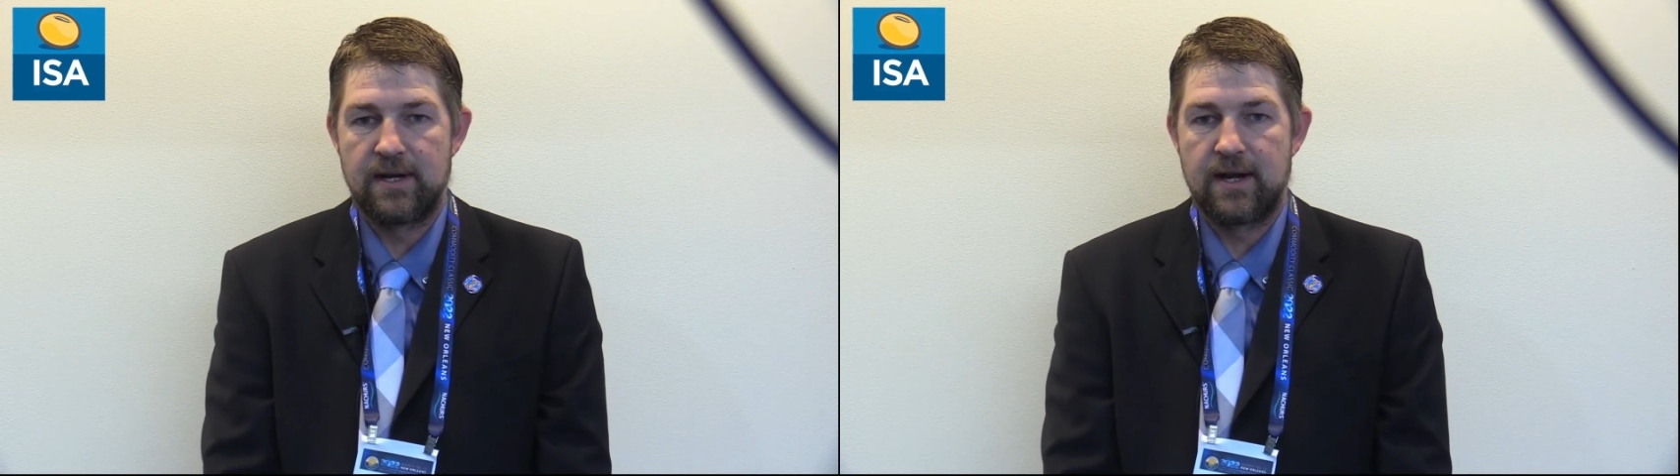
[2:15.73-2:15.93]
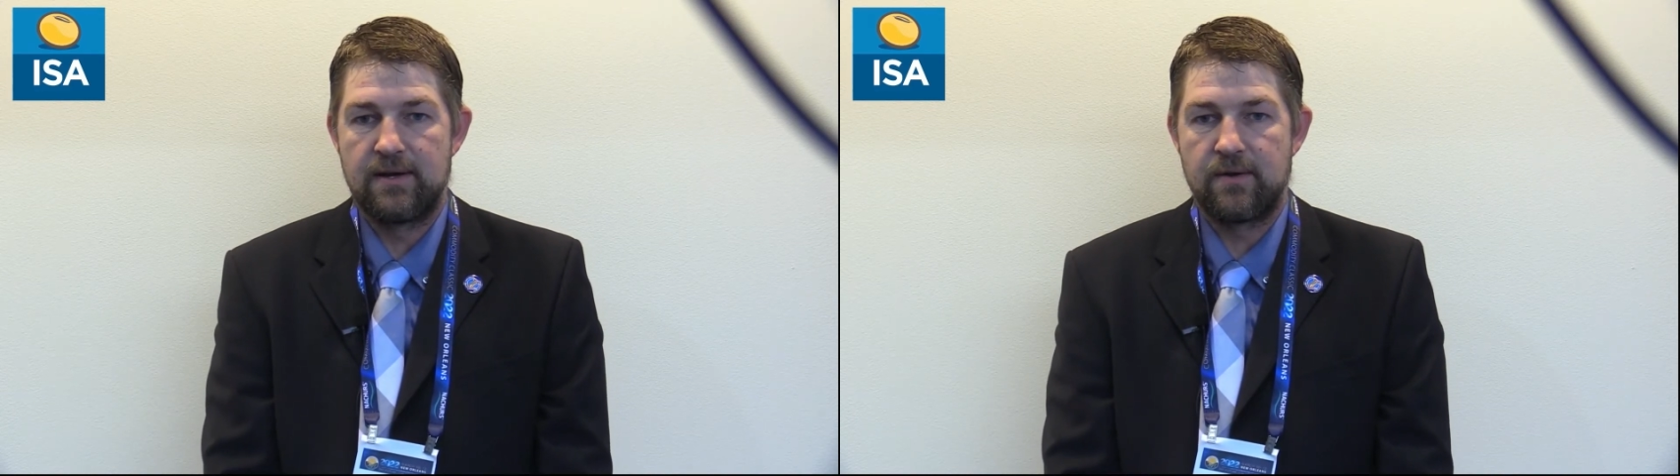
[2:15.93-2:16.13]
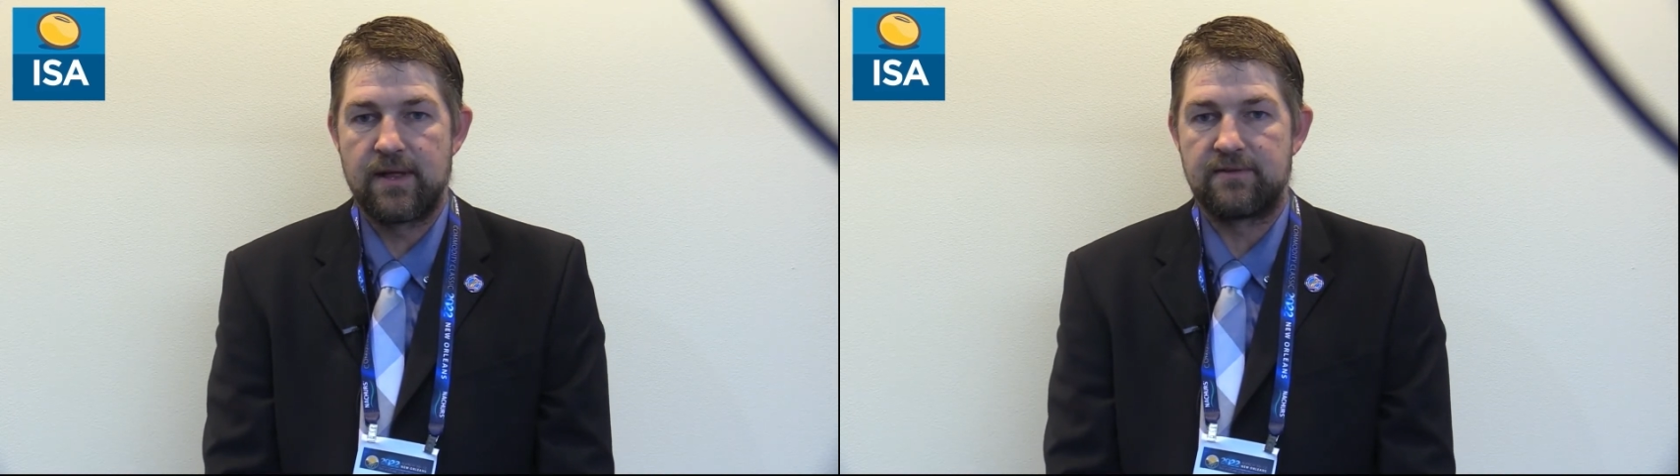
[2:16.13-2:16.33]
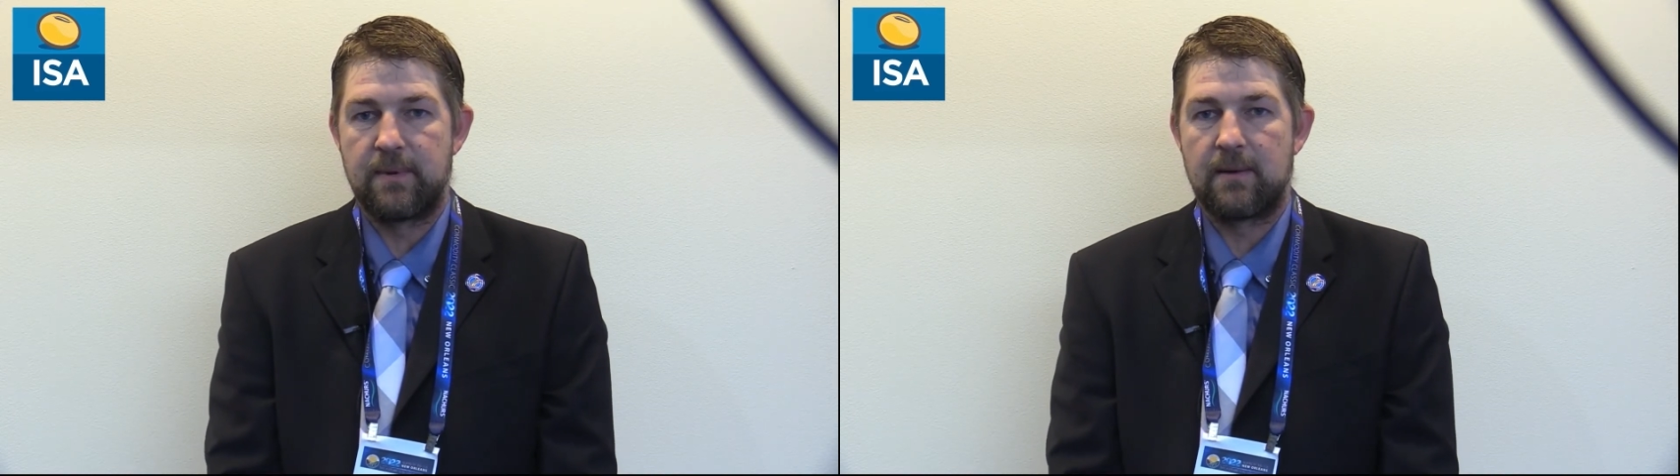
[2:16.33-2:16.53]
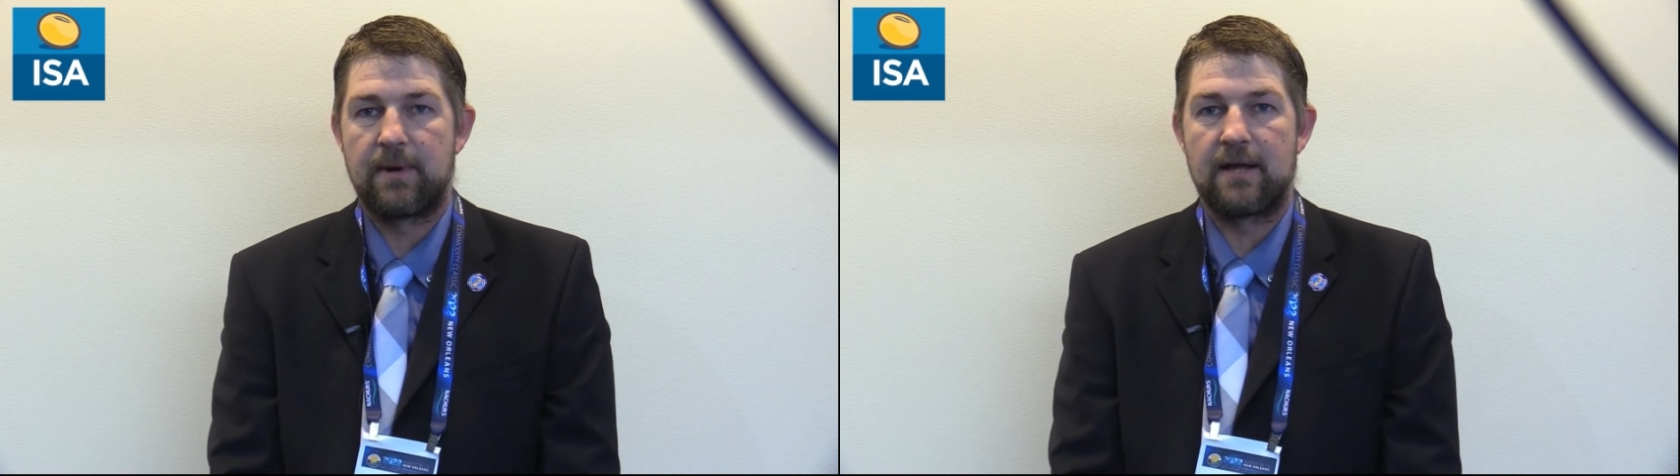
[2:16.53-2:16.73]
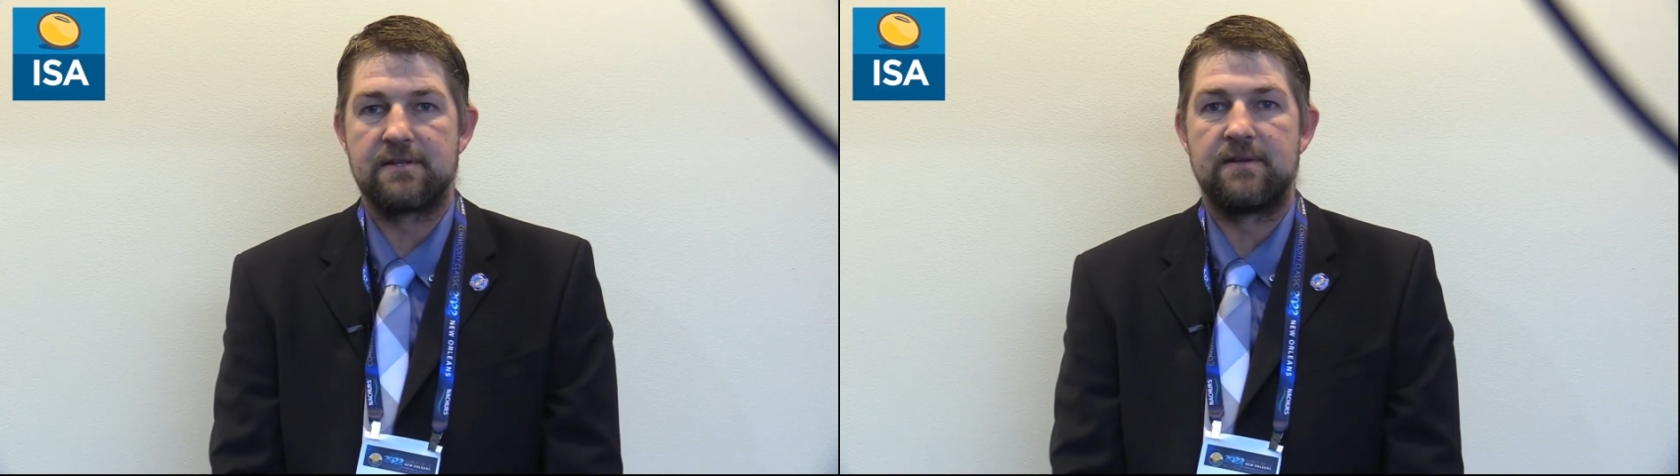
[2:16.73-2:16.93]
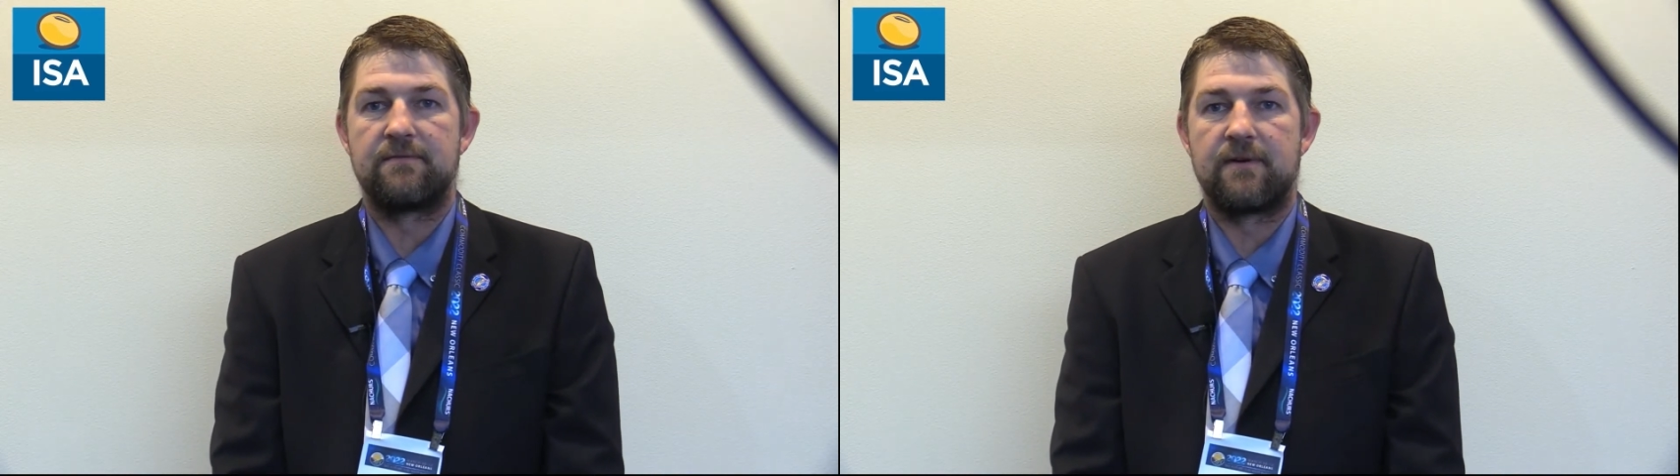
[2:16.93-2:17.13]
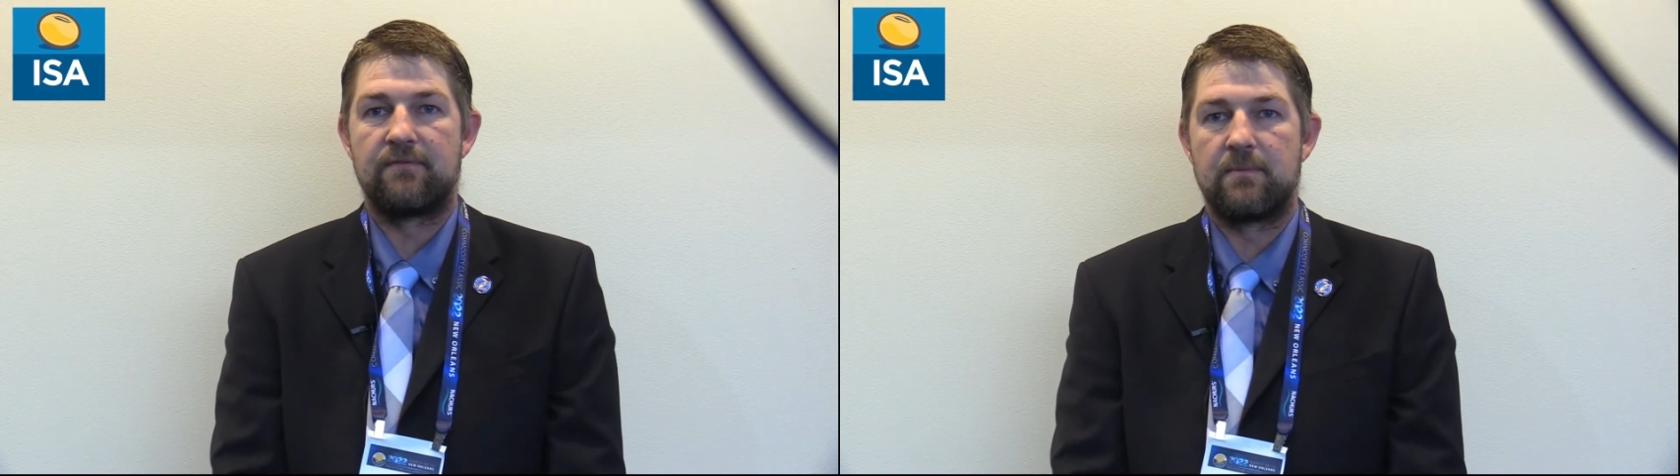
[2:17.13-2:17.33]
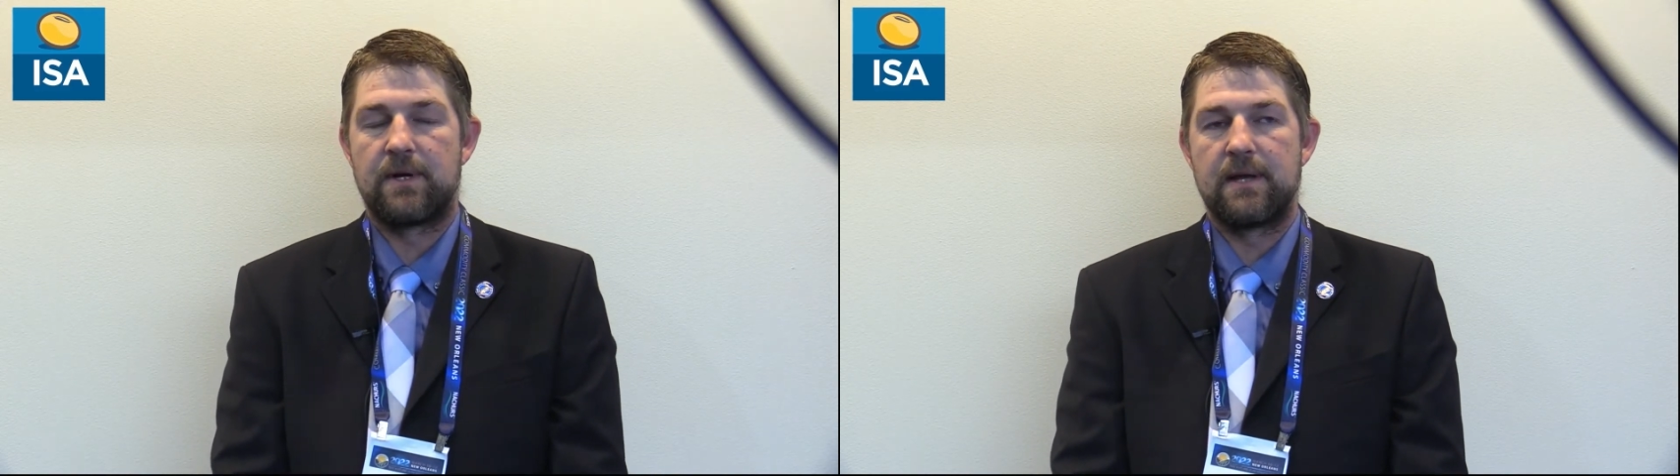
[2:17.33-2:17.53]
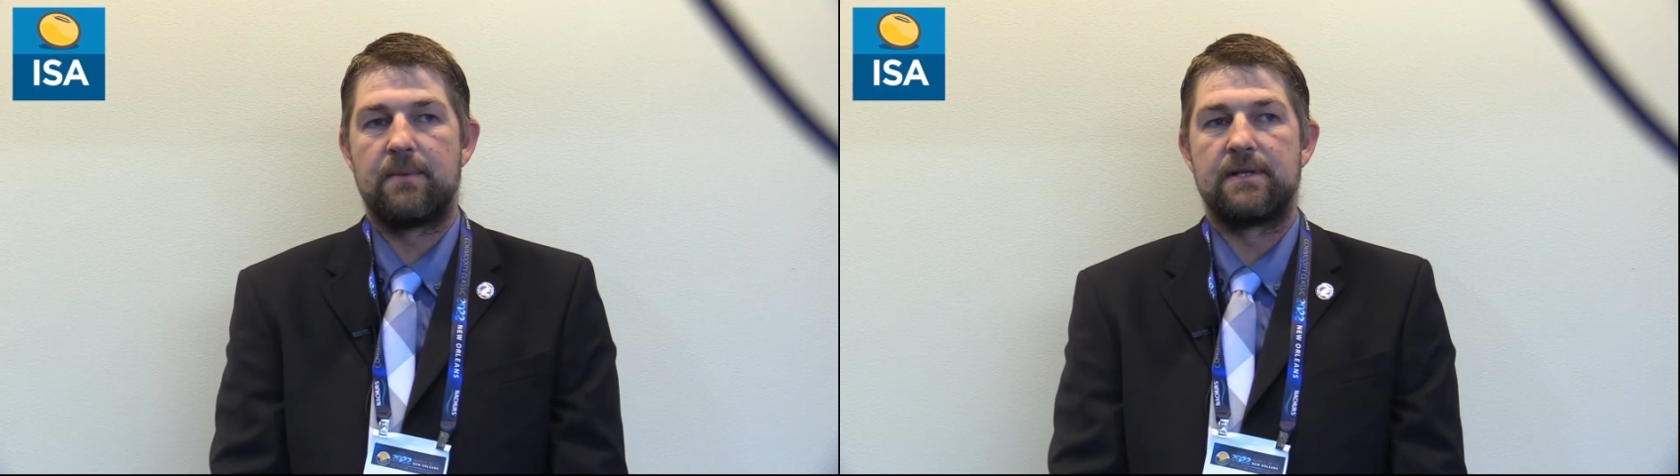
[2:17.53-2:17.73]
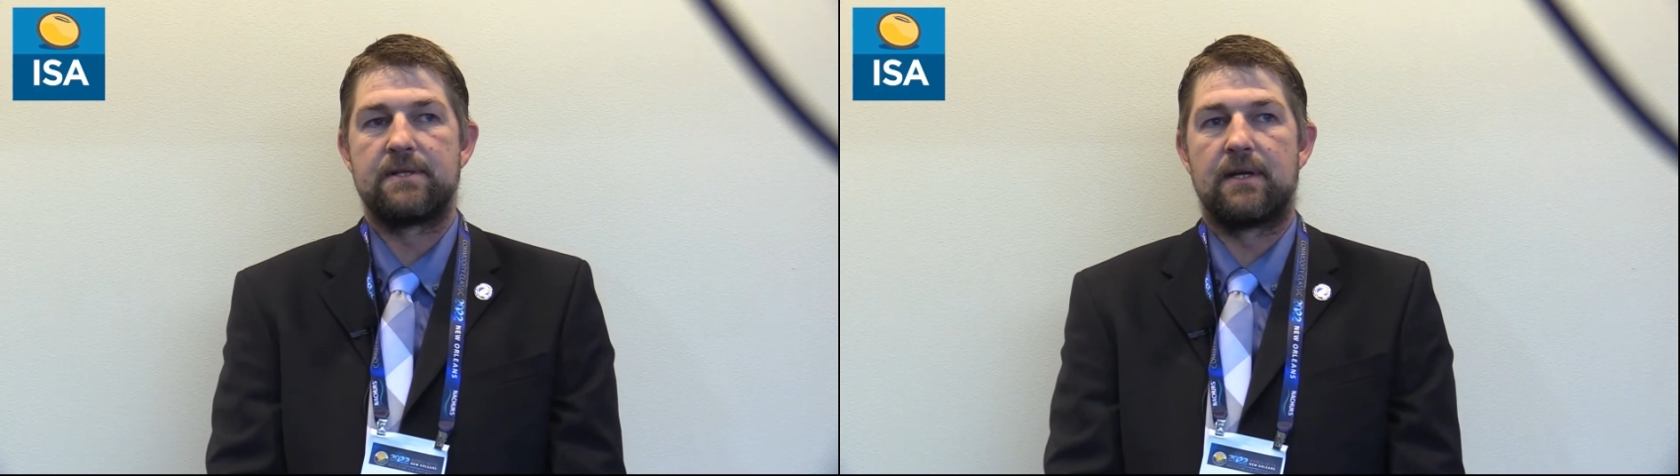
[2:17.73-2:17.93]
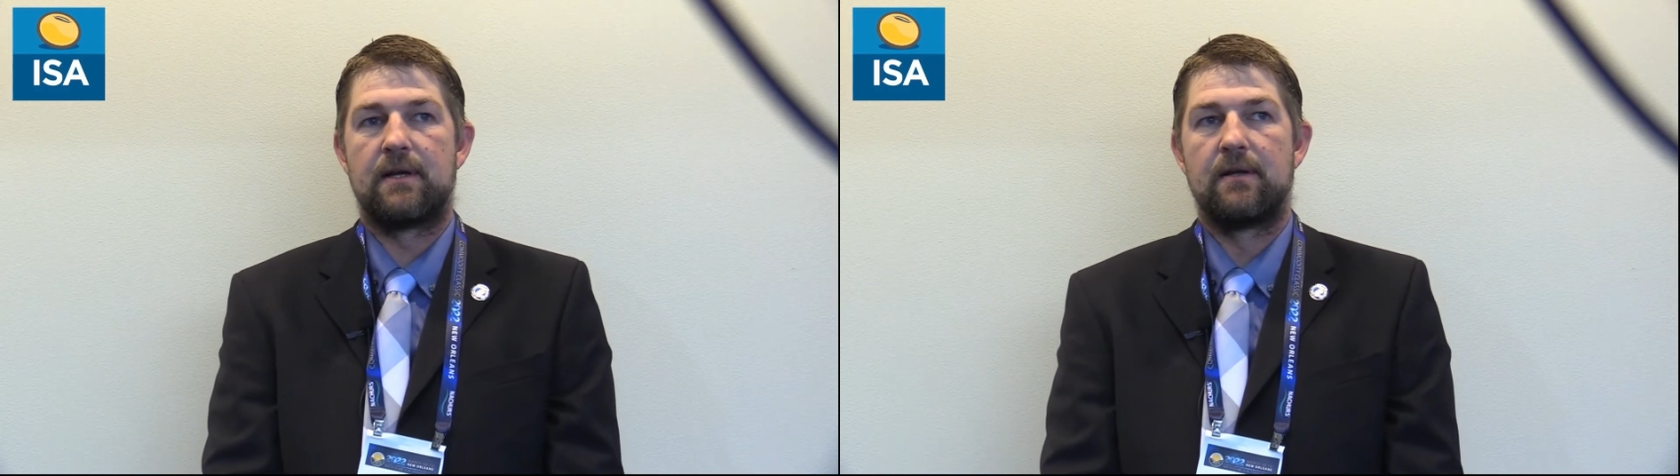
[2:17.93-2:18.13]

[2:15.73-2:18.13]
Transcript: and I know that's been a positive for everybody, but